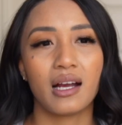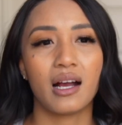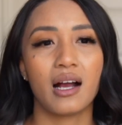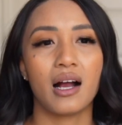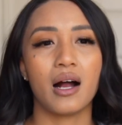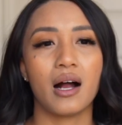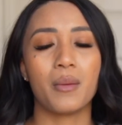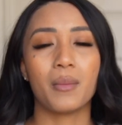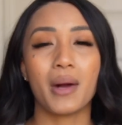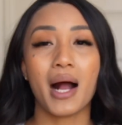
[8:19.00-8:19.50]

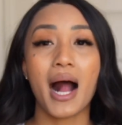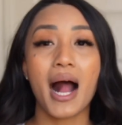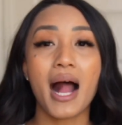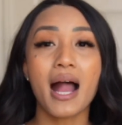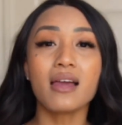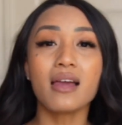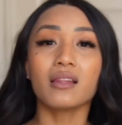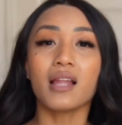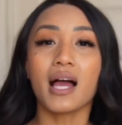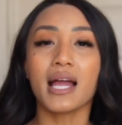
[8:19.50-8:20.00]
Um,
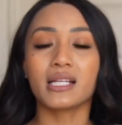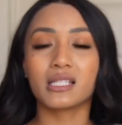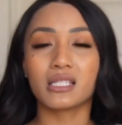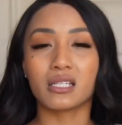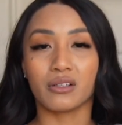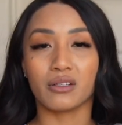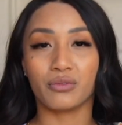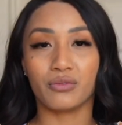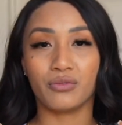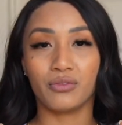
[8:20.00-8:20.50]
I like
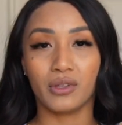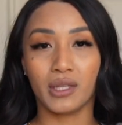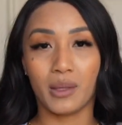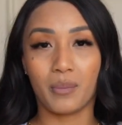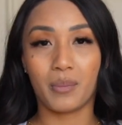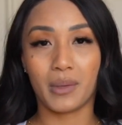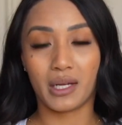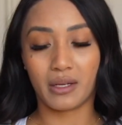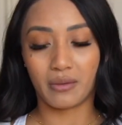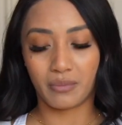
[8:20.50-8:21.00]
to
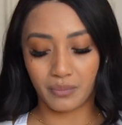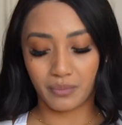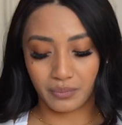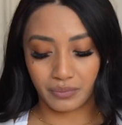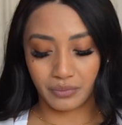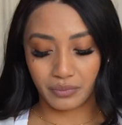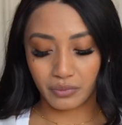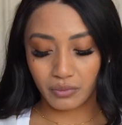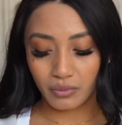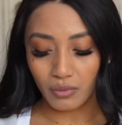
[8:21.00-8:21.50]
flip it
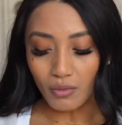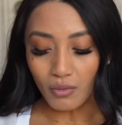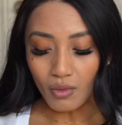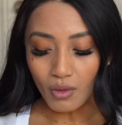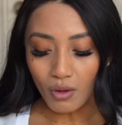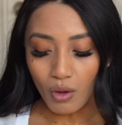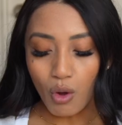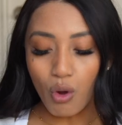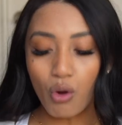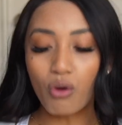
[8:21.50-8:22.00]

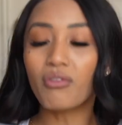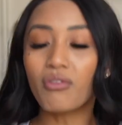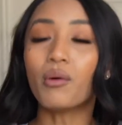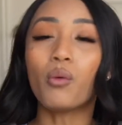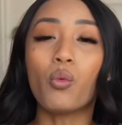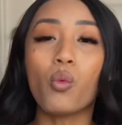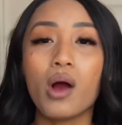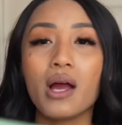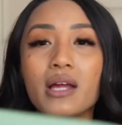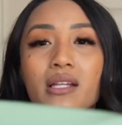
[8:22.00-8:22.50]

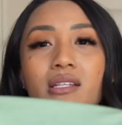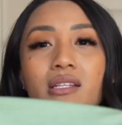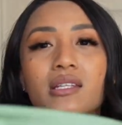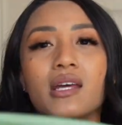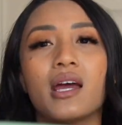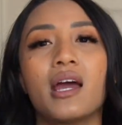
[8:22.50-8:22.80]
over once.